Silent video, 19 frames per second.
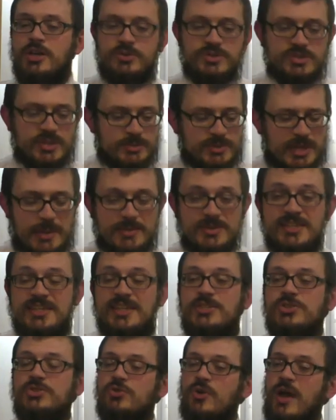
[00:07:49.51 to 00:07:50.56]
Sometimes they
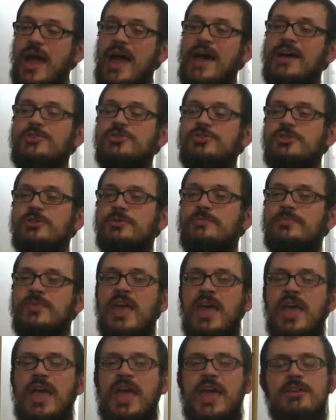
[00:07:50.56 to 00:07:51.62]
get scratched.
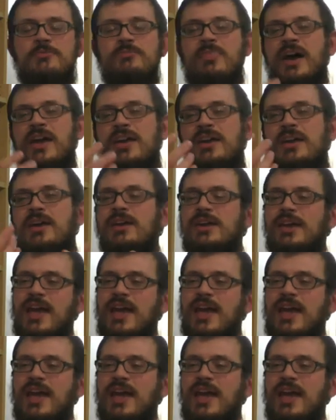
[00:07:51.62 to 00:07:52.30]
And by